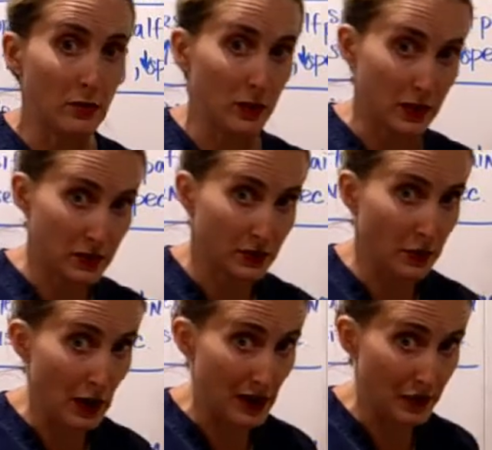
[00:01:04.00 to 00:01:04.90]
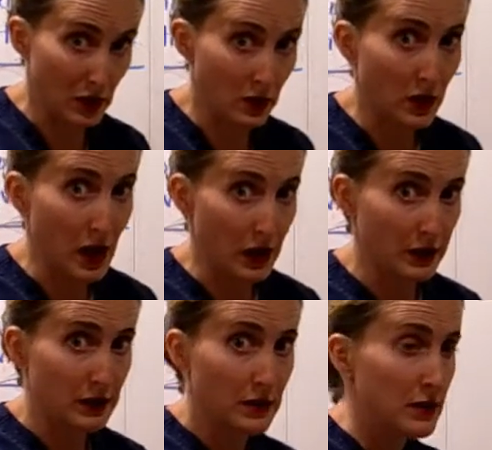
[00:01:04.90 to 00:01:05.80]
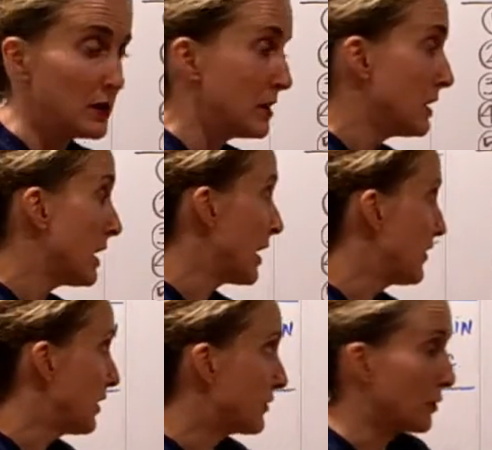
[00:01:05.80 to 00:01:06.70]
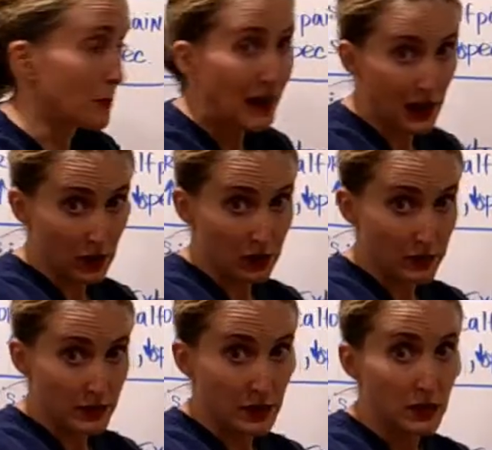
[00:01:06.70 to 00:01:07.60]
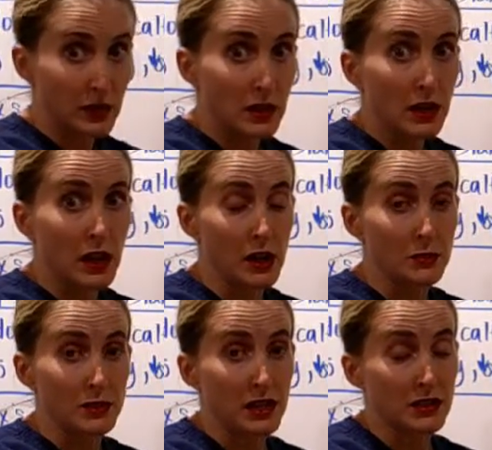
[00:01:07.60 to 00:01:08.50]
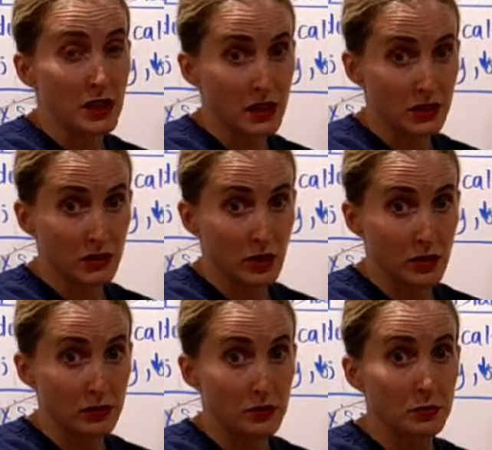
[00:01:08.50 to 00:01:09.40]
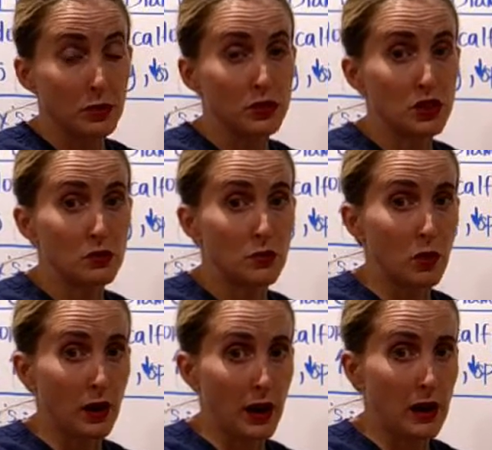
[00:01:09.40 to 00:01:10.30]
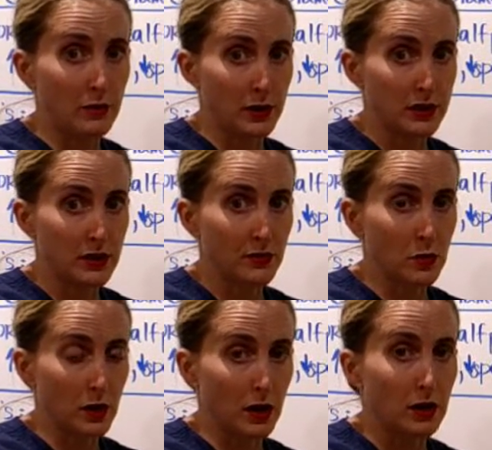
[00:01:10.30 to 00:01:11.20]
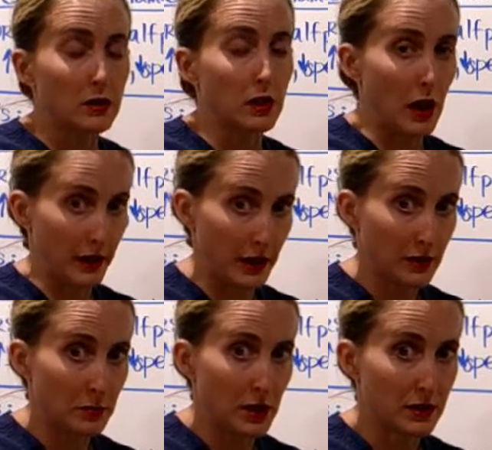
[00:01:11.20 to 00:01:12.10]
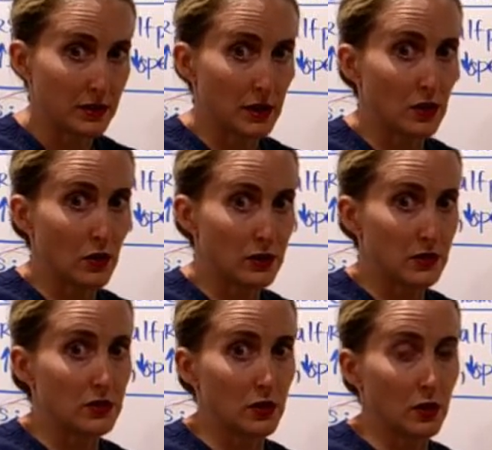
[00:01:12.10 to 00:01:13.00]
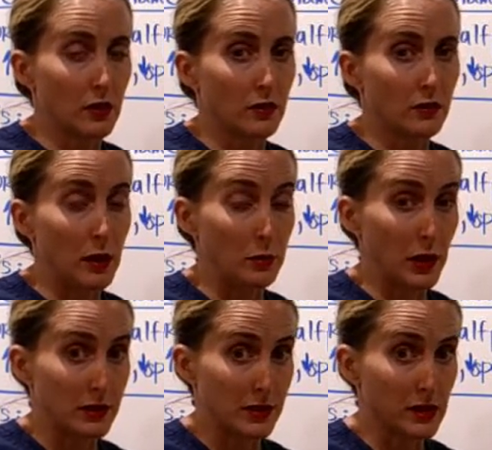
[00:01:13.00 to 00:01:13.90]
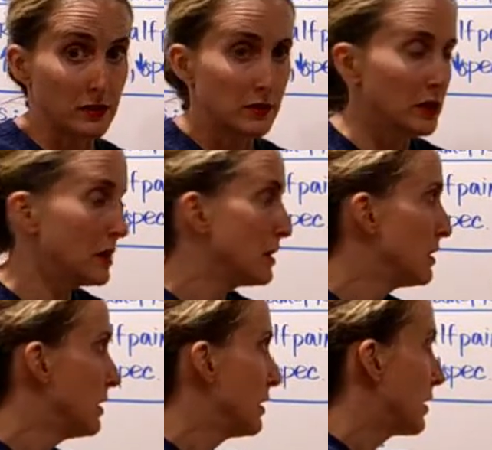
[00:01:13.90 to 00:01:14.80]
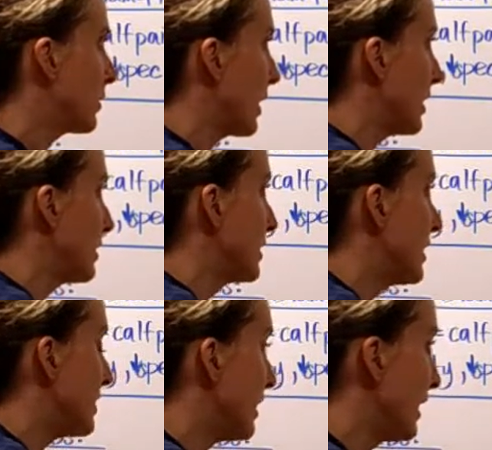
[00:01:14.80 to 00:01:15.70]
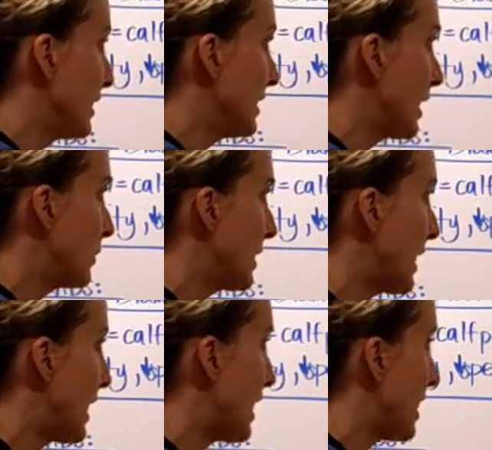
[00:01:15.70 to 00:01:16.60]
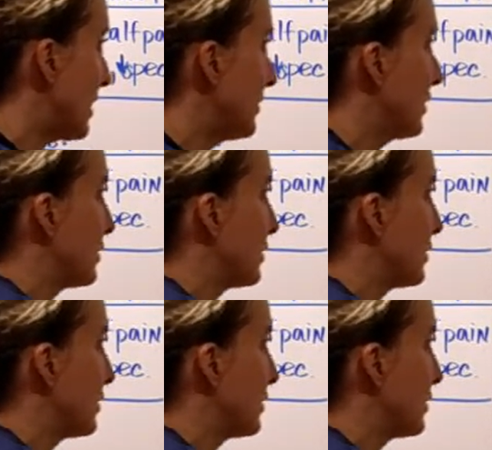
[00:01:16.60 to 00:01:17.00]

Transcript: risk for having a clot. And then for males, testosterone puts you more at risk for clotting because it increases your red blood cells. Okay, then now we have